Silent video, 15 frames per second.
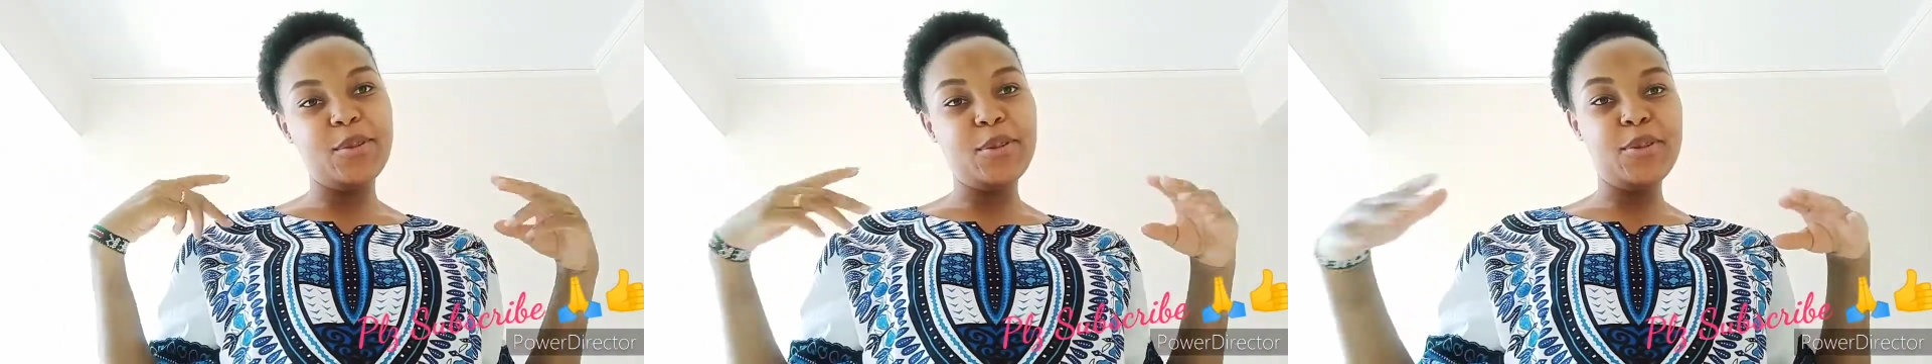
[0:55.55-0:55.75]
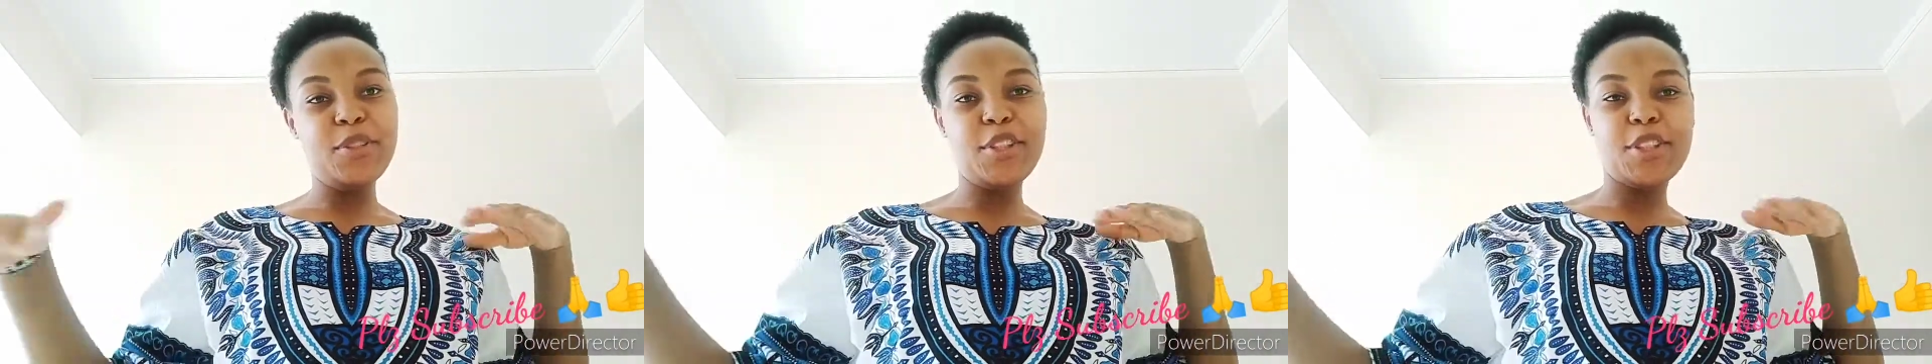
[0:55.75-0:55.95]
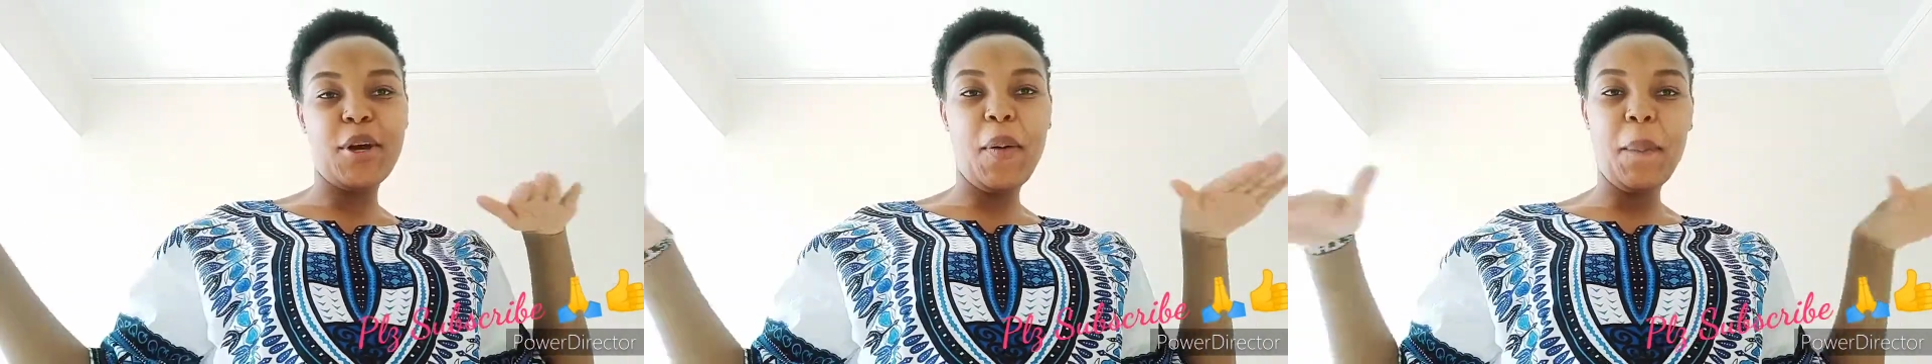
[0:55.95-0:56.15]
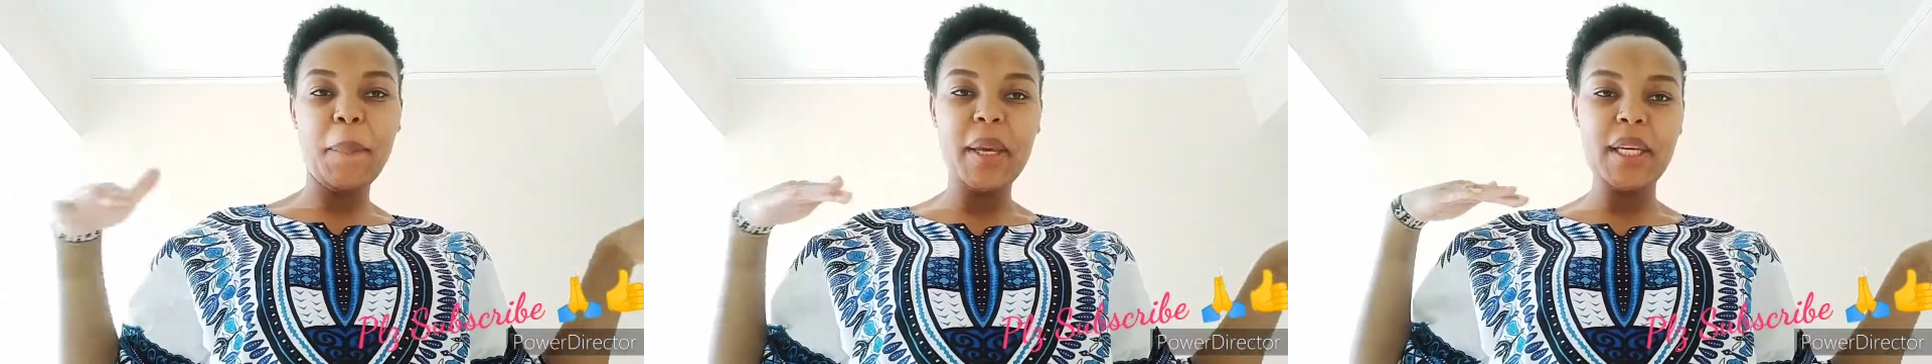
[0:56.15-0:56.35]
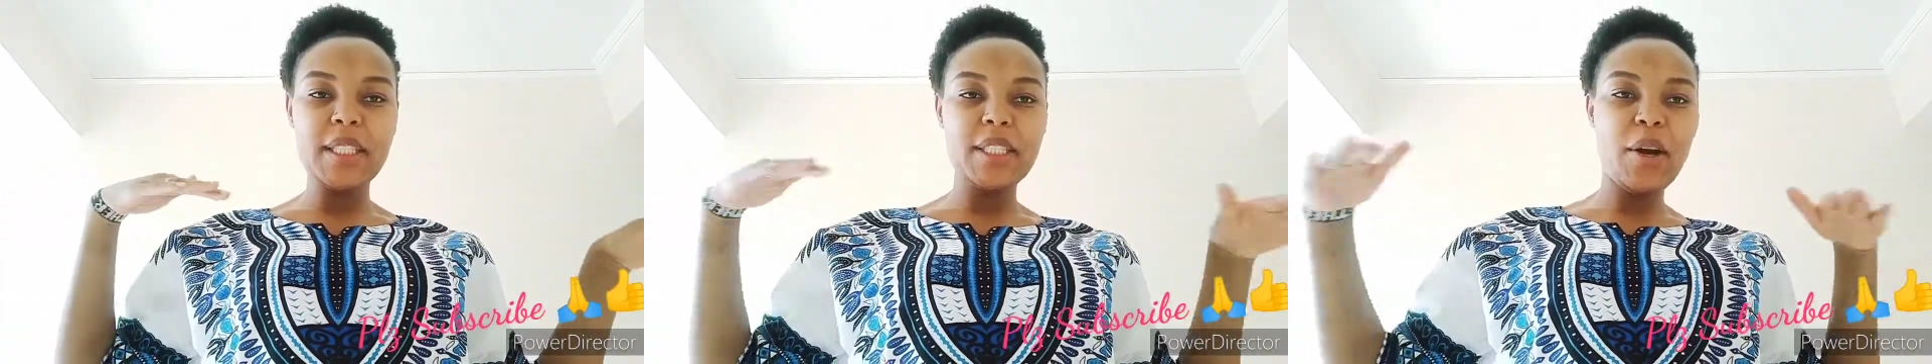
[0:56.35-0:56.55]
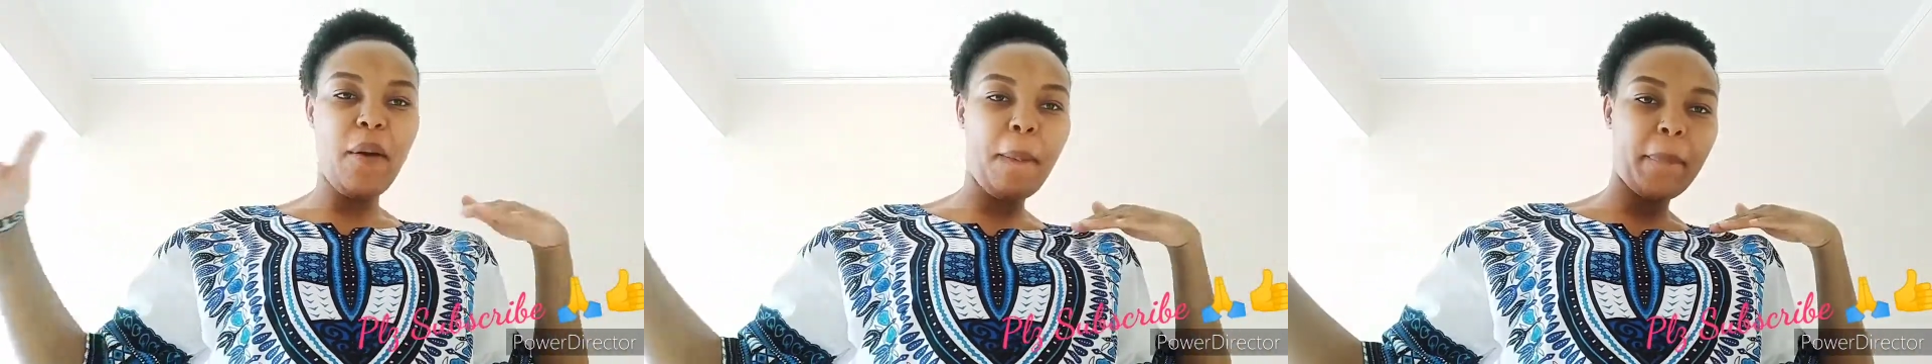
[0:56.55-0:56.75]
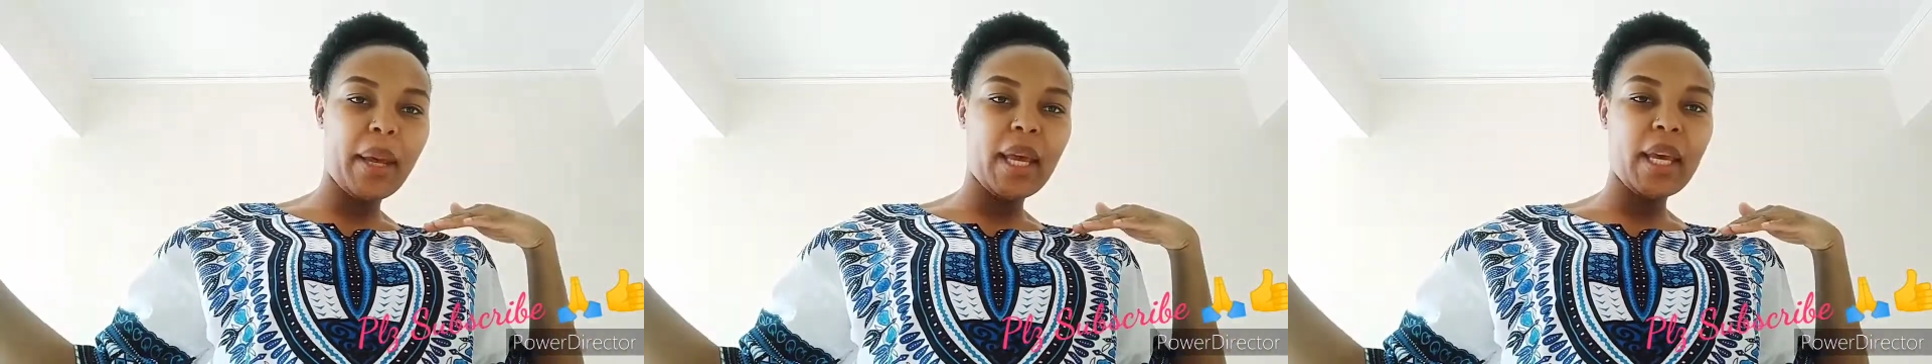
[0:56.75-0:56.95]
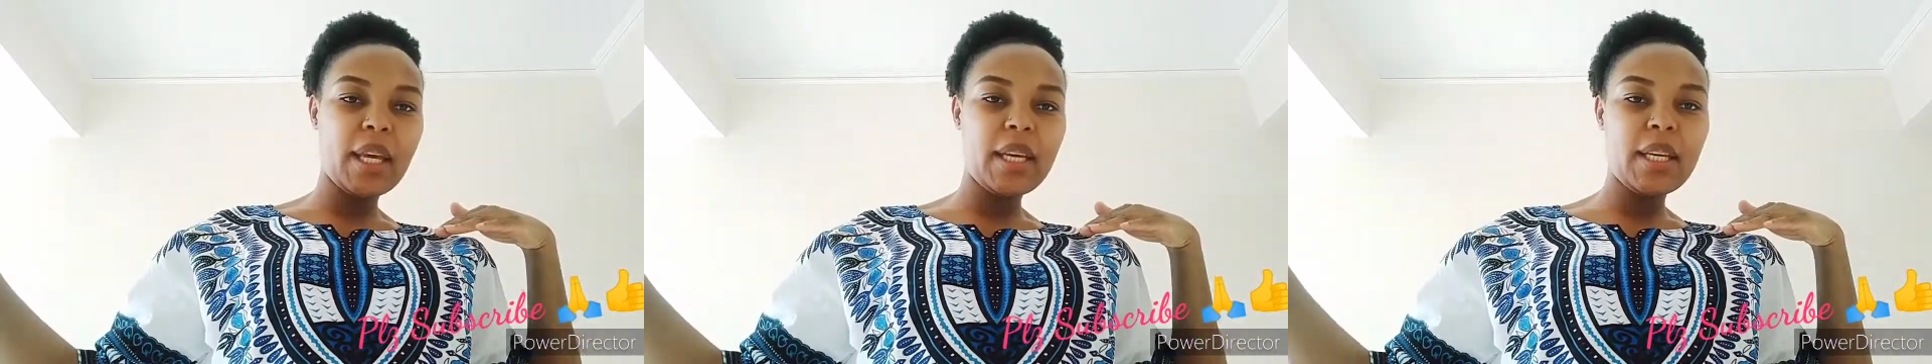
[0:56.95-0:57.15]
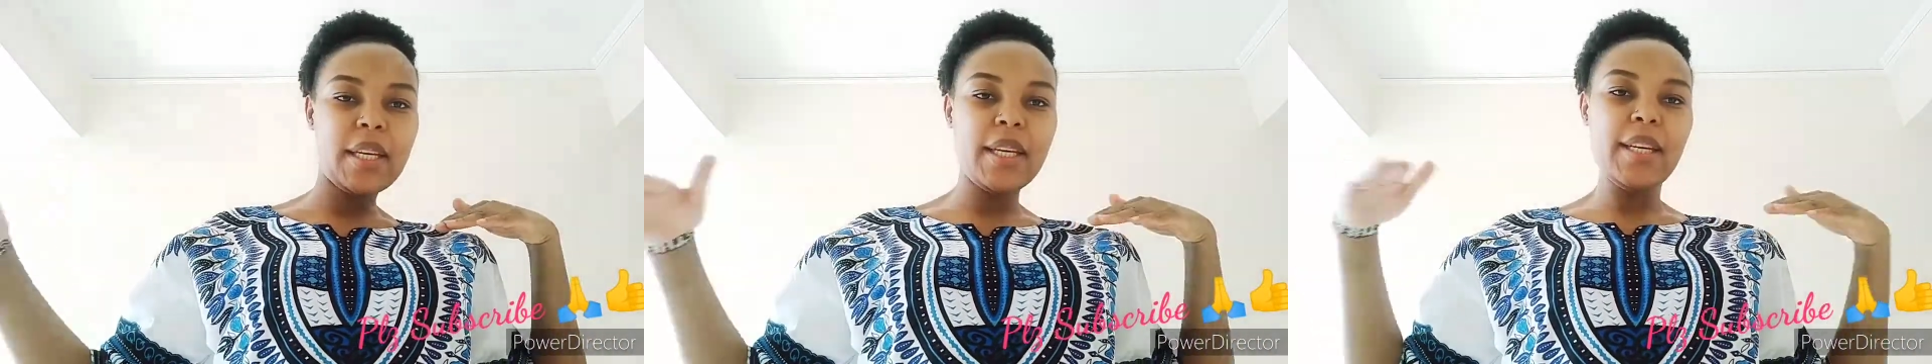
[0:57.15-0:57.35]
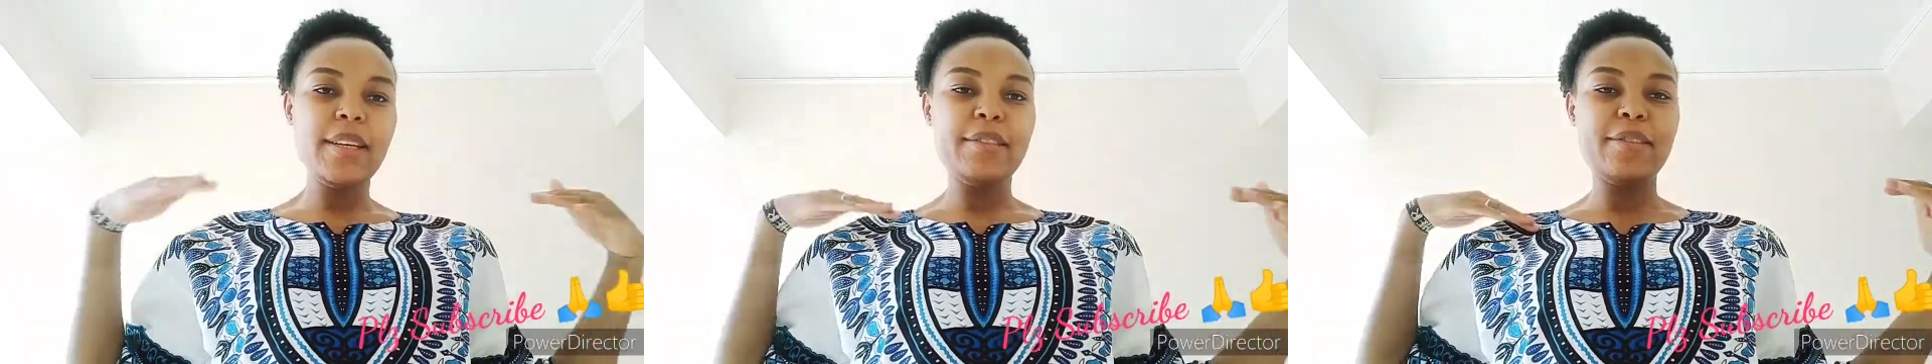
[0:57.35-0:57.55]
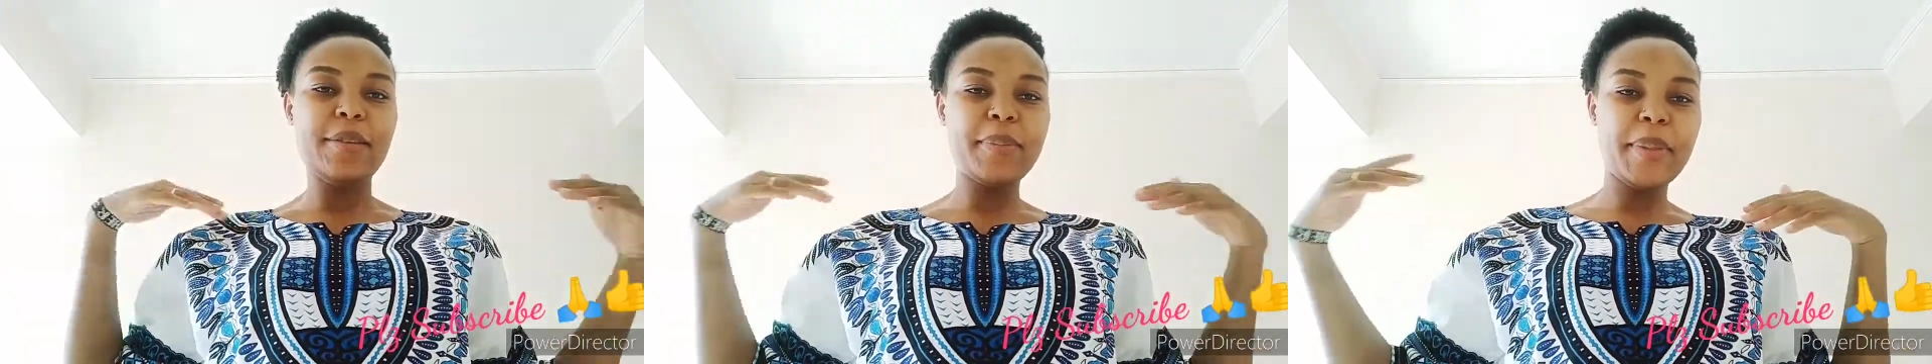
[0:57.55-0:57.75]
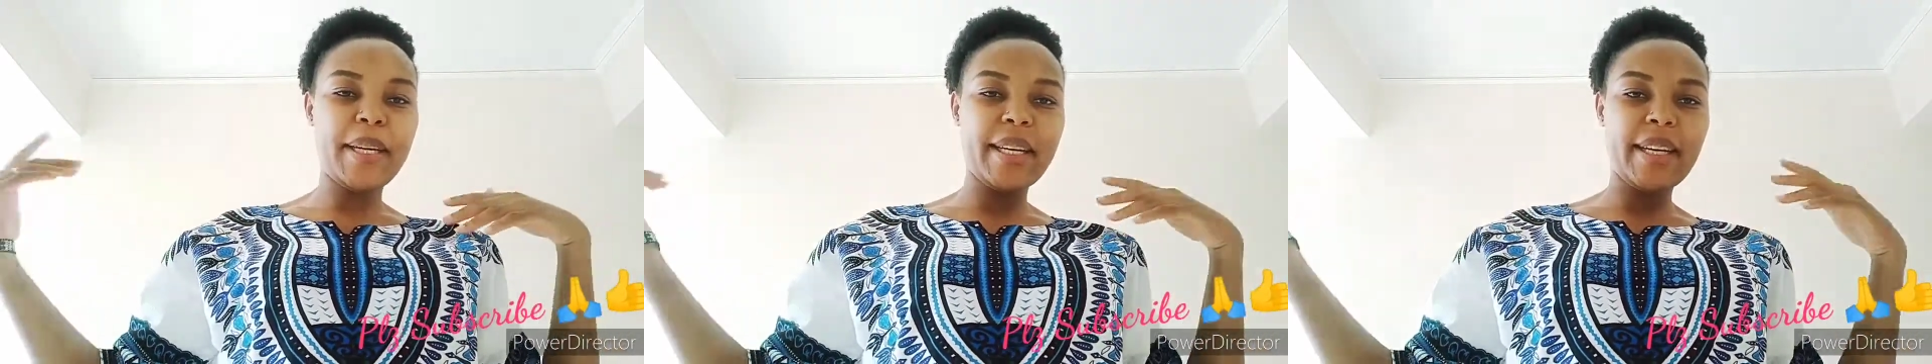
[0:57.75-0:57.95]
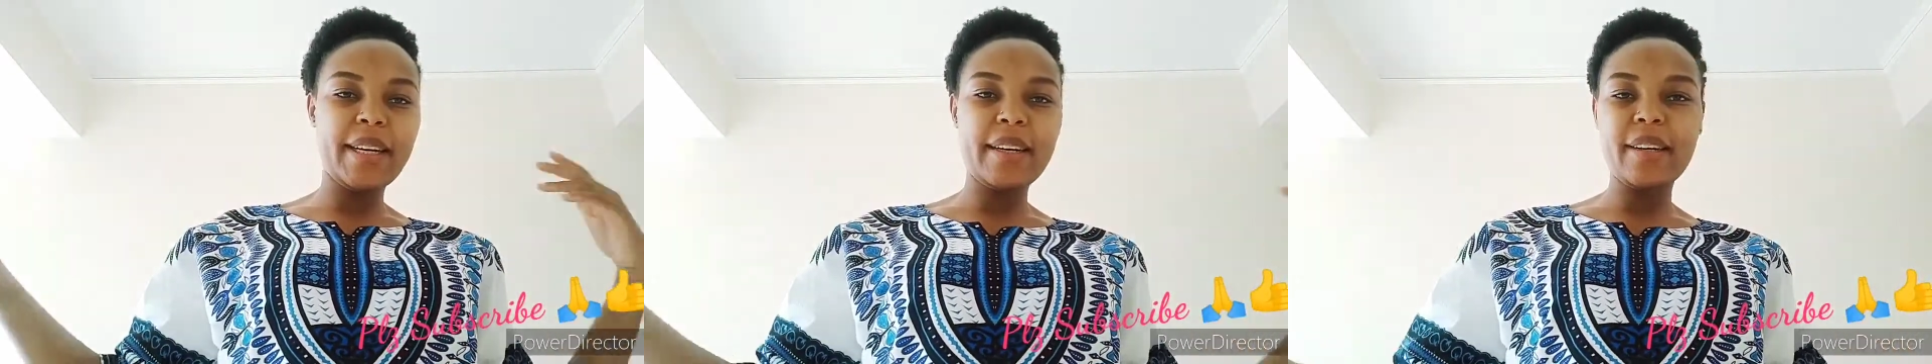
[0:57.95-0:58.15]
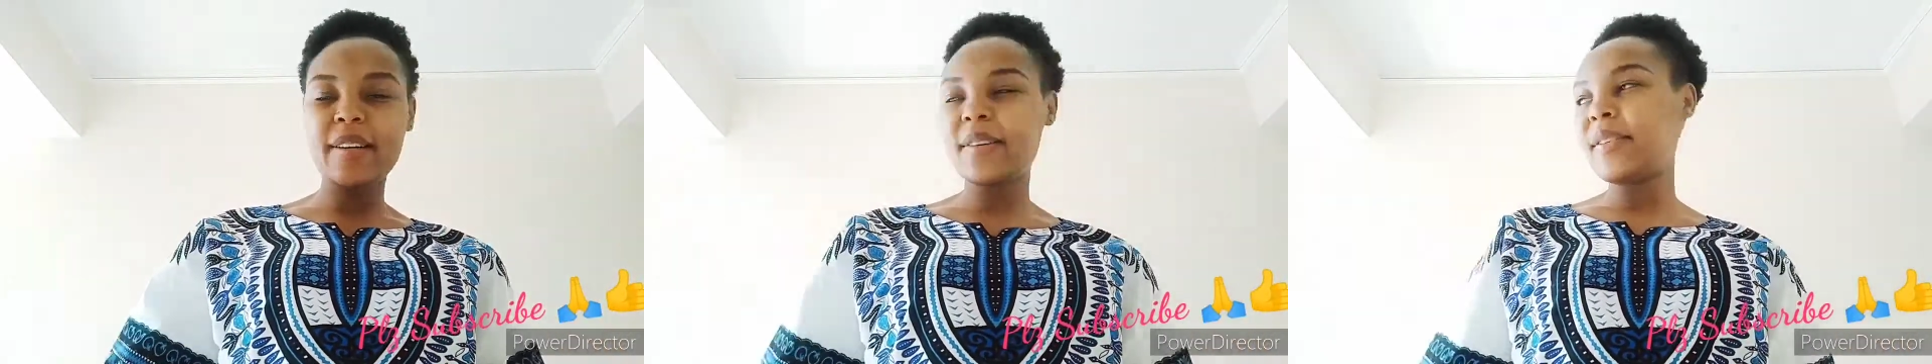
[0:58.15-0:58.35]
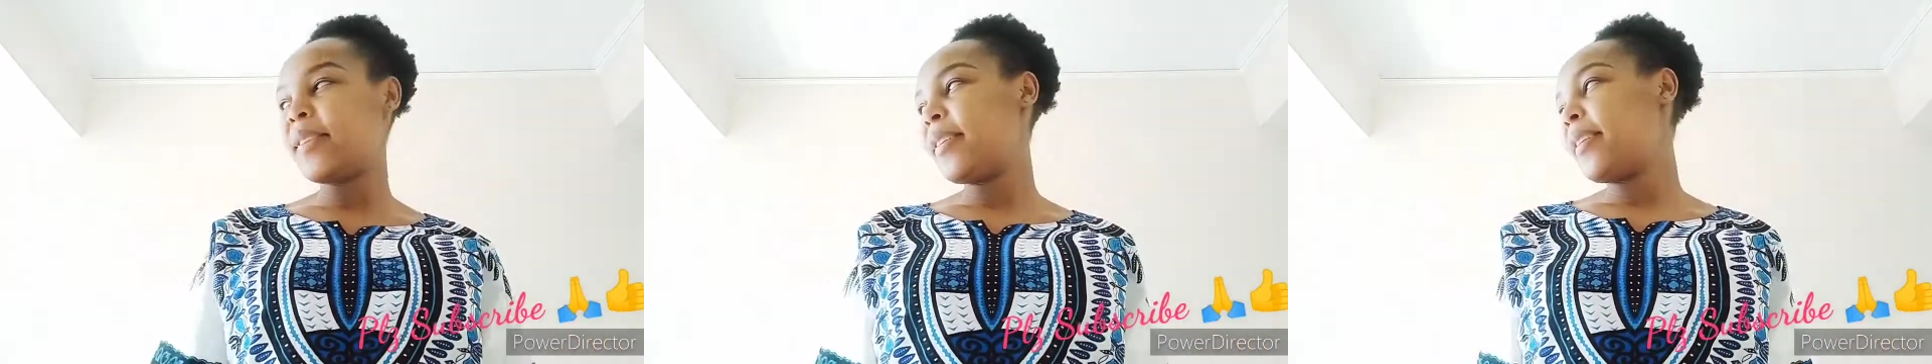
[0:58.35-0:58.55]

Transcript: do shopping for my girl.